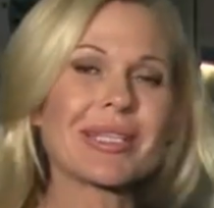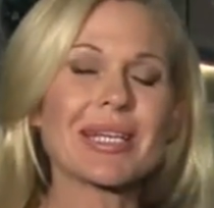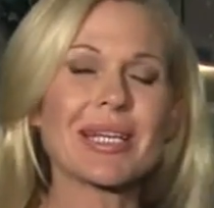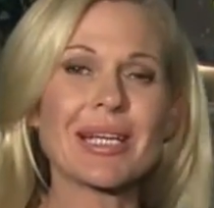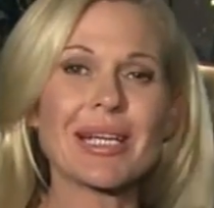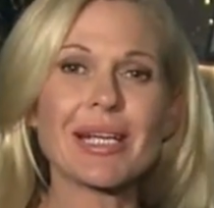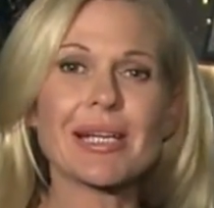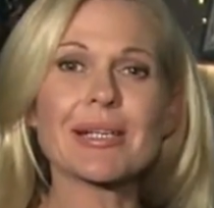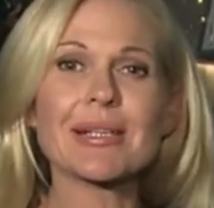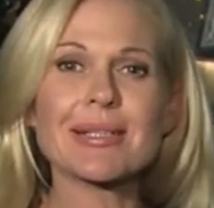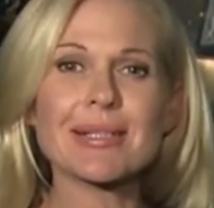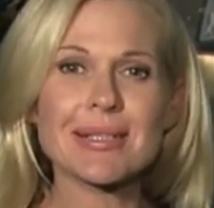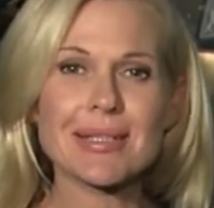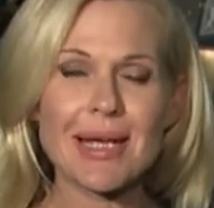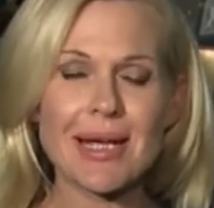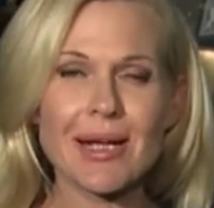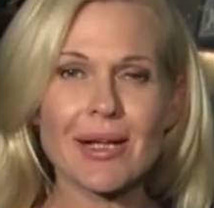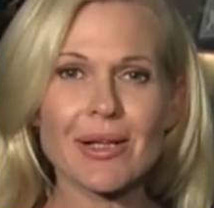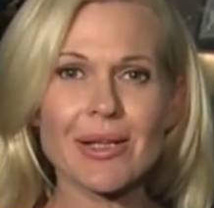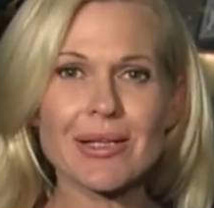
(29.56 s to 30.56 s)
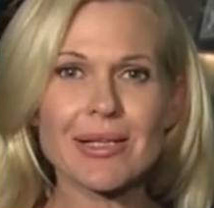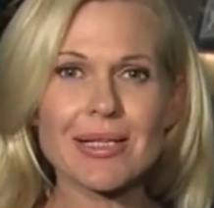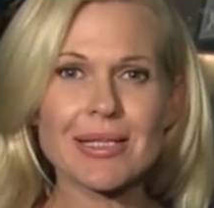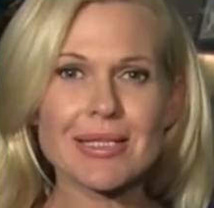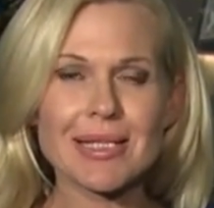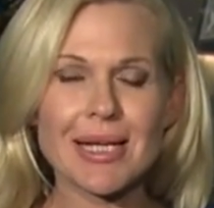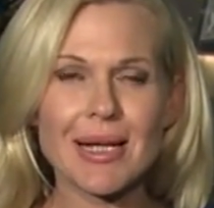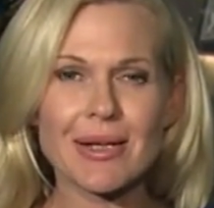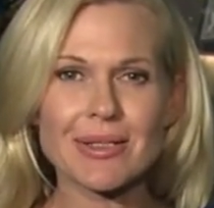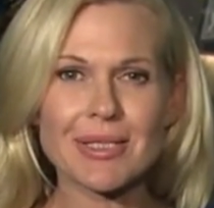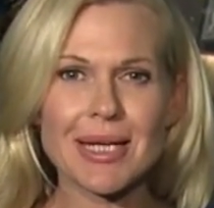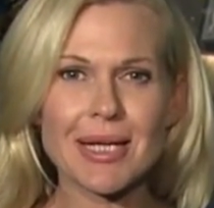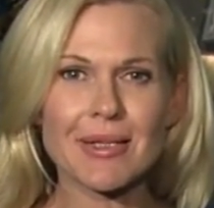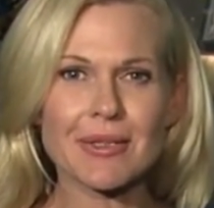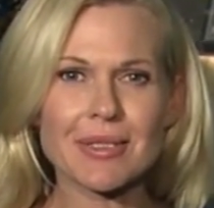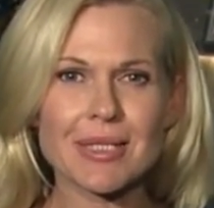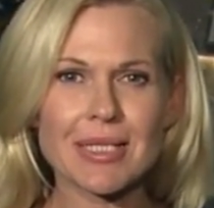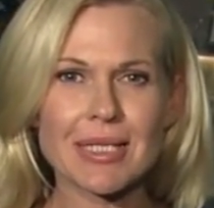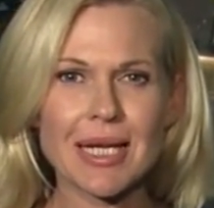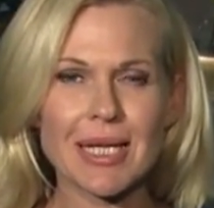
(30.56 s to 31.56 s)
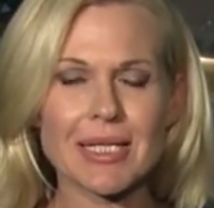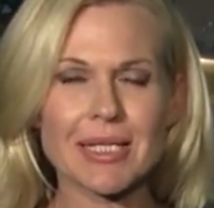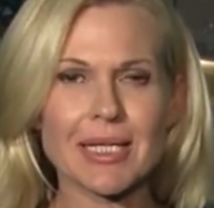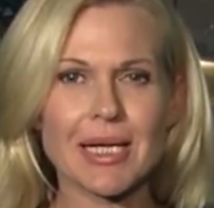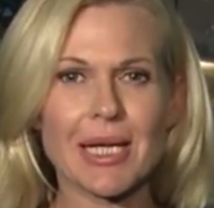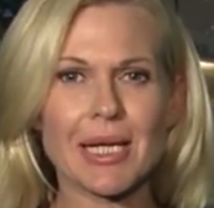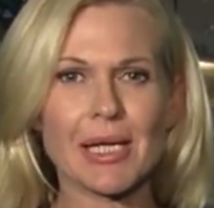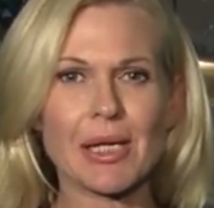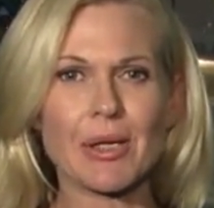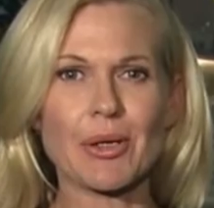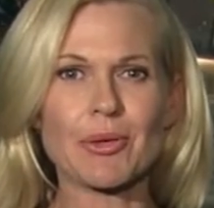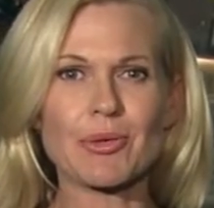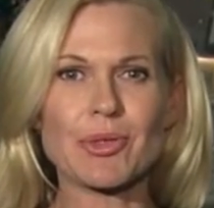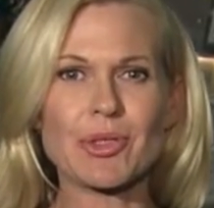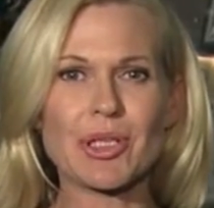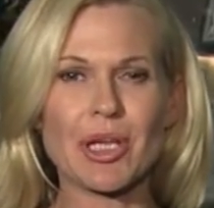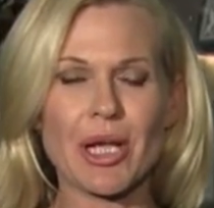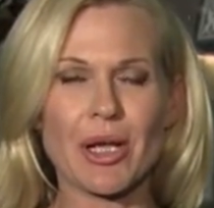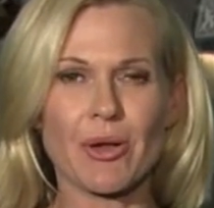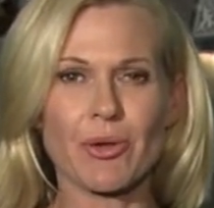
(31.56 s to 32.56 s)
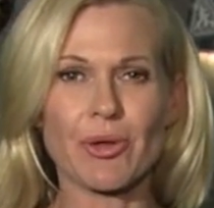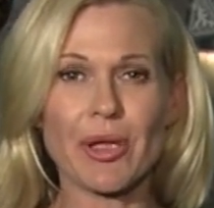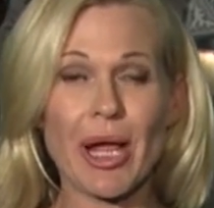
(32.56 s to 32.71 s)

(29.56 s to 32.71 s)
sitting in a cell in the downtown San Diego jail.